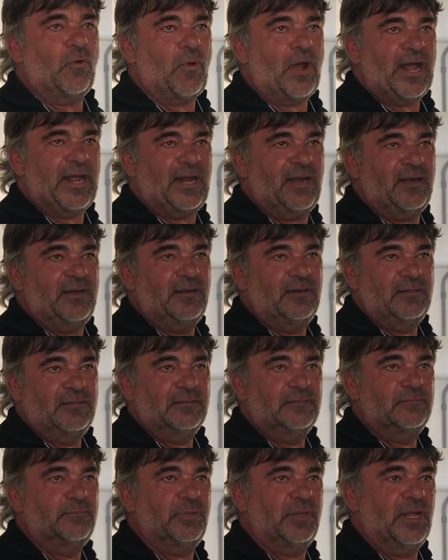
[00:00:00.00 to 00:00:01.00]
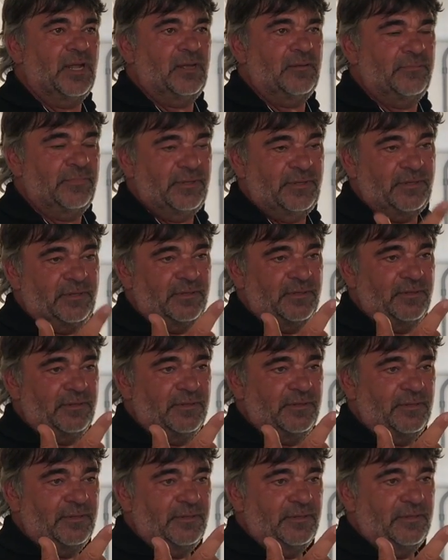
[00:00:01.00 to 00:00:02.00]
wired, plumbed
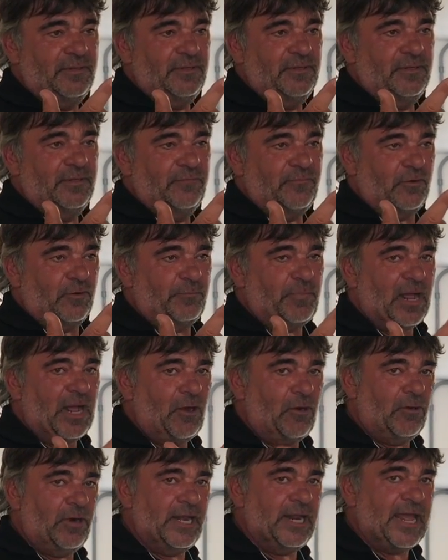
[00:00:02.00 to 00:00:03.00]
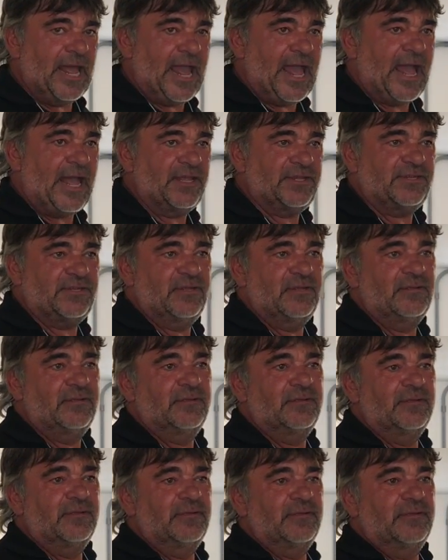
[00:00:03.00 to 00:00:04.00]
for power and gas,
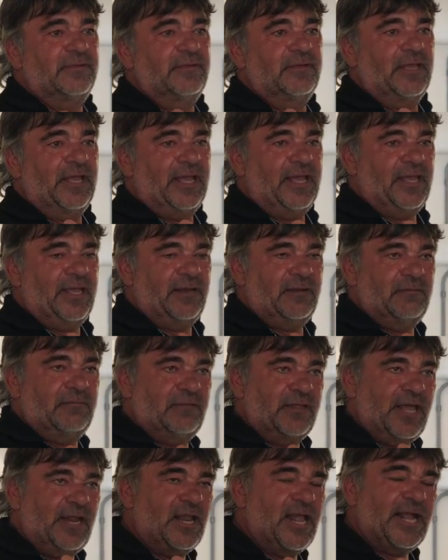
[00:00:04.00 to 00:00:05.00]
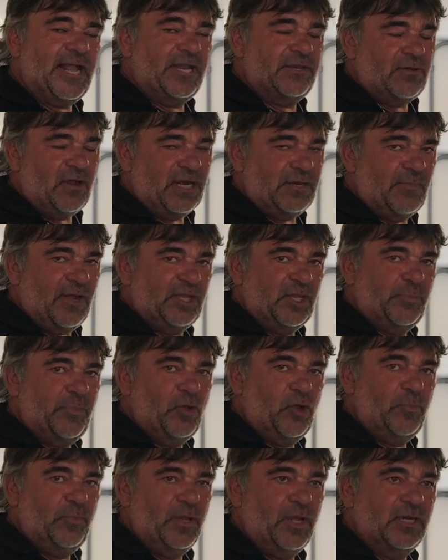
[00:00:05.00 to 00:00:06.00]
and then like I talked about the
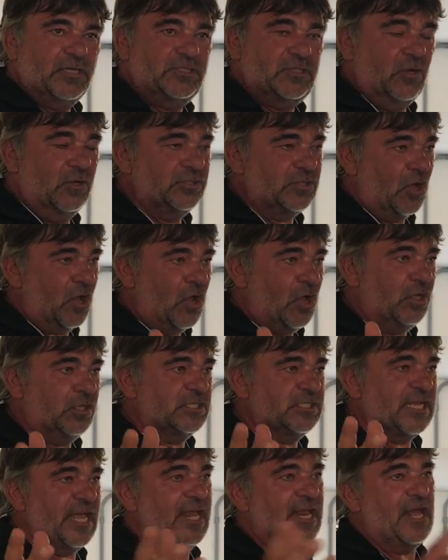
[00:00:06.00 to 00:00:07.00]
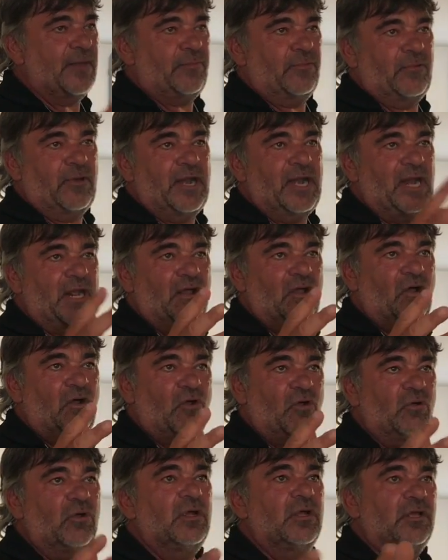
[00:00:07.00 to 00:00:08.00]
pull plug. So it's all set up and ready to
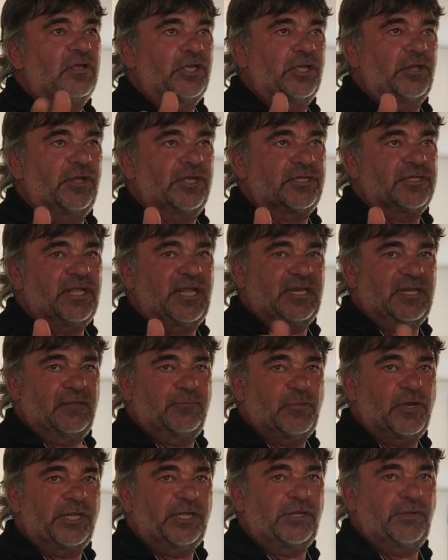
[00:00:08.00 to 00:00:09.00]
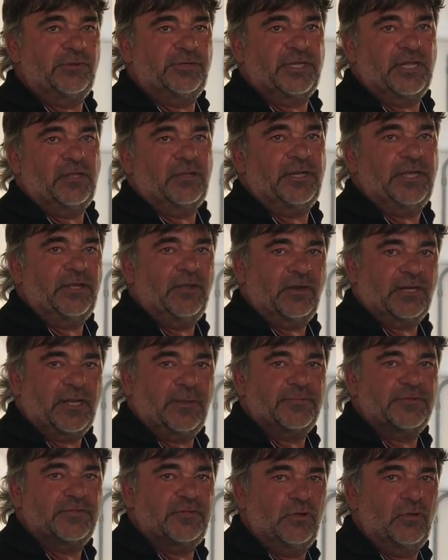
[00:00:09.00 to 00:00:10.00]
go. You just need to bring utility
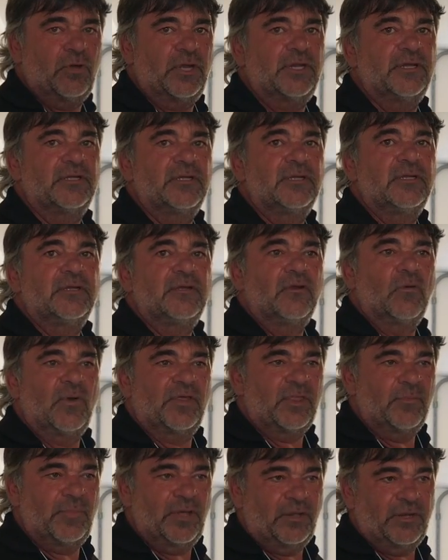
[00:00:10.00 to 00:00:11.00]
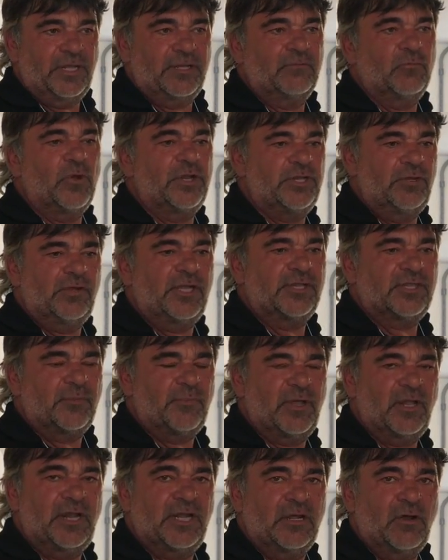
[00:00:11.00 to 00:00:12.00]
hookups to it when you get the
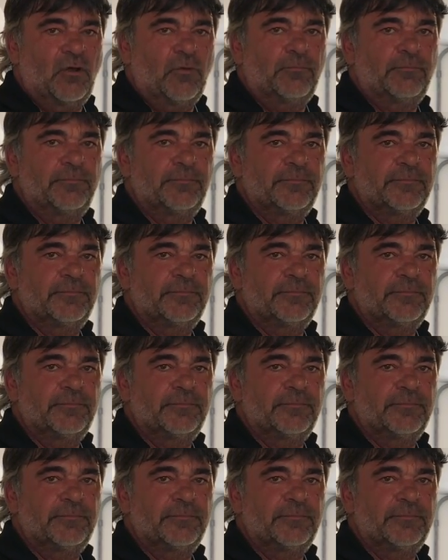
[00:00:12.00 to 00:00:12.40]
building home.